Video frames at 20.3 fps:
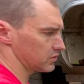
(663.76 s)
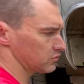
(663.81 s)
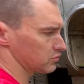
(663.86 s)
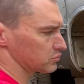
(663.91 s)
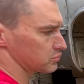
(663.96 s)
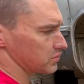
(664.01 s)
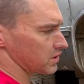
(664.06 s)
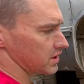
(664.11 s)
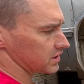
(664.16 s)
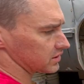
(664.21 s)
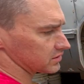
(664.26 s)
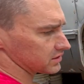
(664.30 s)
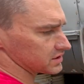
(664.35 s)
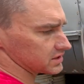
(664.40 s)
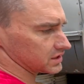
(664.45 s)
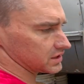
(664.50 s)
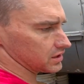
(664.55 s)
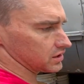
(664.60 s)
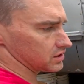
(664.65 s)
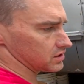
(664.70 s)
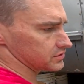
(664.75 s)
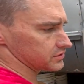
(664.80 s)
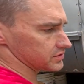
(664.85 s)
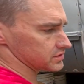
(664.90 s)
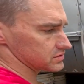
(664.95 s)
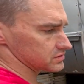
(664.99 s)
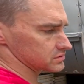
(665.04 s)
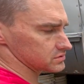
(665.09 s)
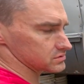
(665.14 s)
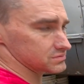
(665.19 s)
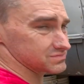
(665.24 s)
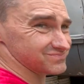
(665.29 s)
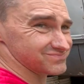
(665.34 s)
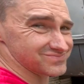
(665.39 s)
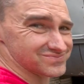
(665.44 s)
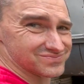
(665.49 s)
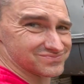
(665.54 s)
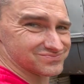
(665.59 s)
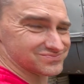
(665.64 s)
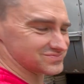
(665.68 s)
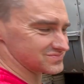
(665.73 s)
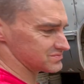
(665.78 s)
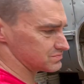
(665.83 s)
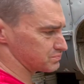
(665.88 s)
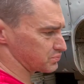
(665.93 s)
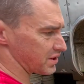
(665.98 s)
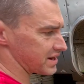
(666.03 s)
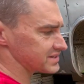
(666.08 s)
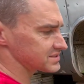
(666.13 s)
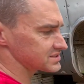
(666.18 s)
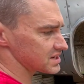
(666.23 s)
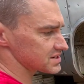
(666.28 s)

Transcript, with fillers: with brake clean to get all the brake